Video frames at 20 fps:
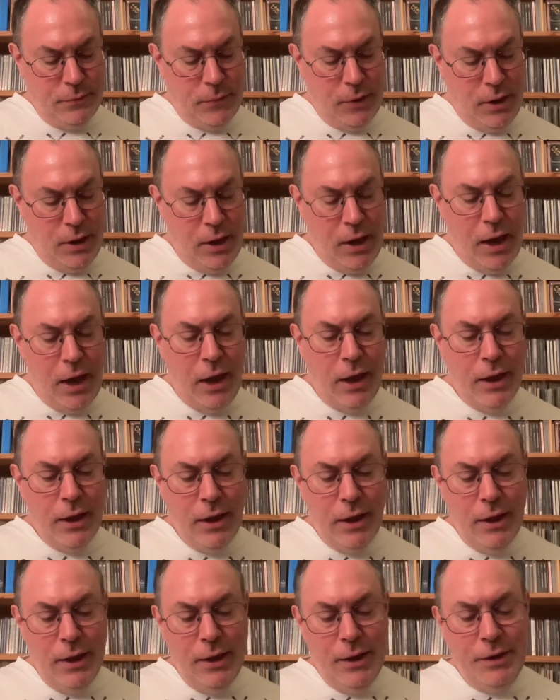Yeah,
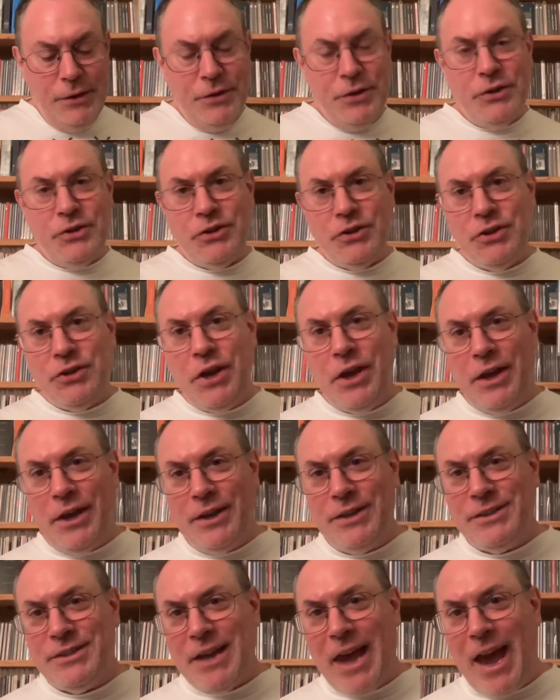this is
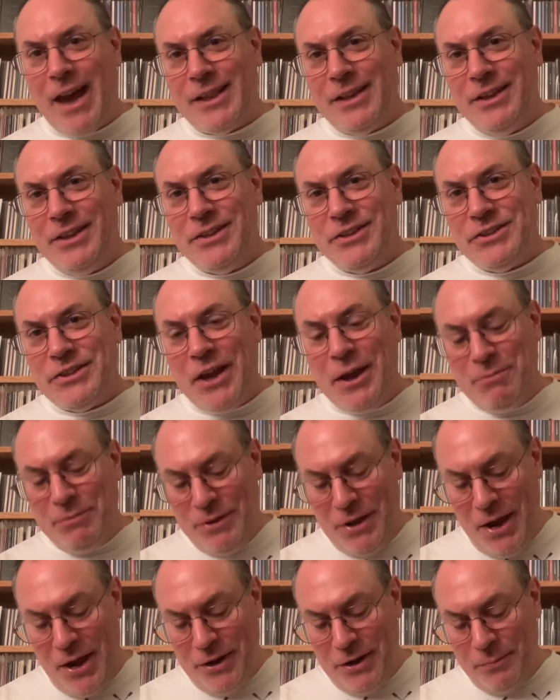exactly the same
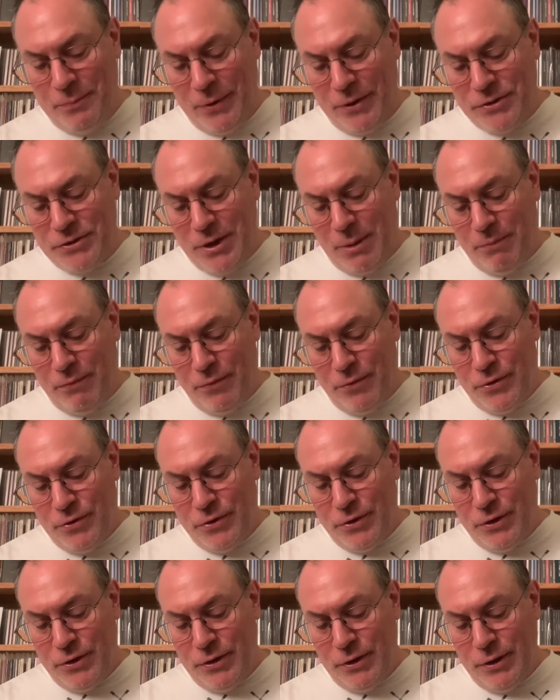lineup except for
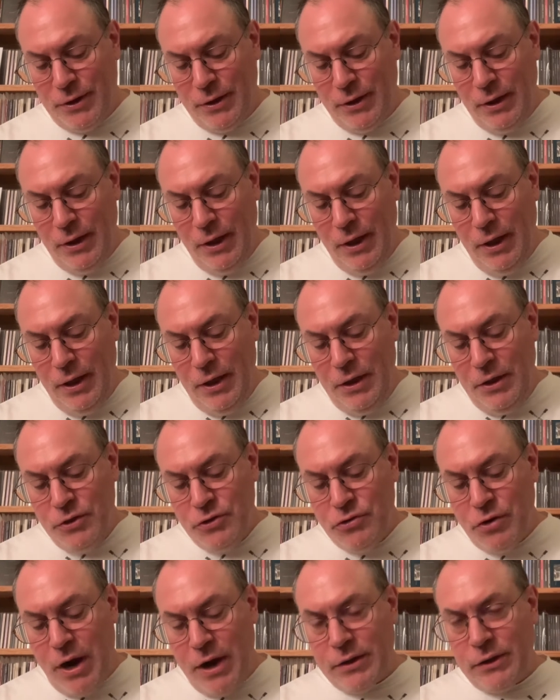the
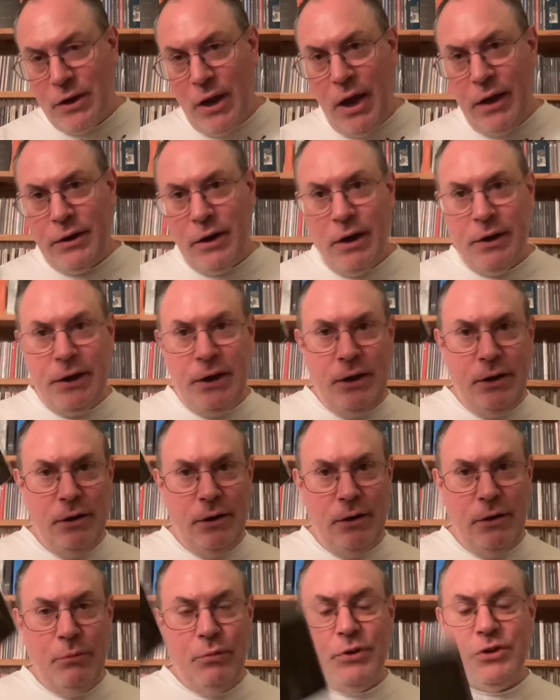track 9 on
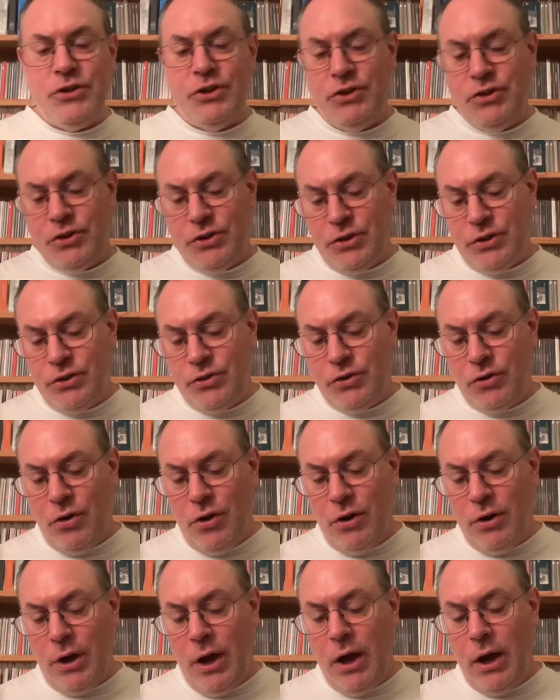here, which is the
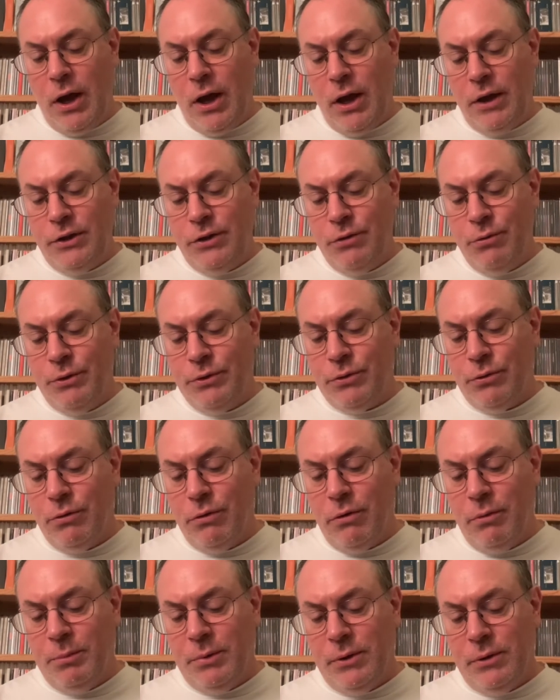song You're
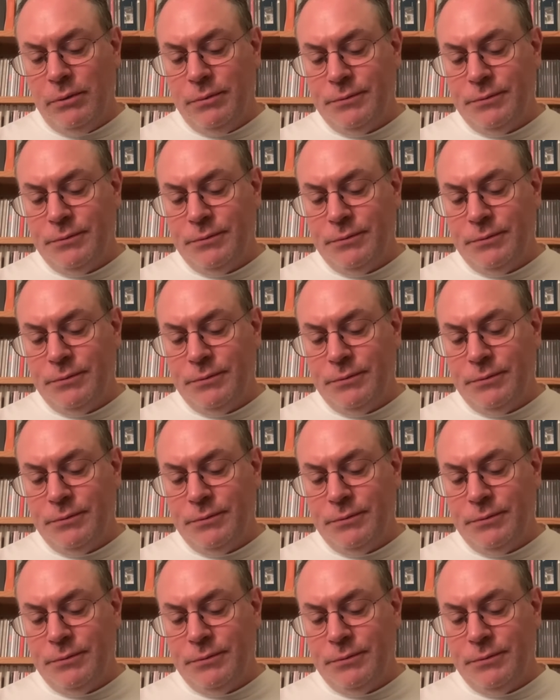Adorable.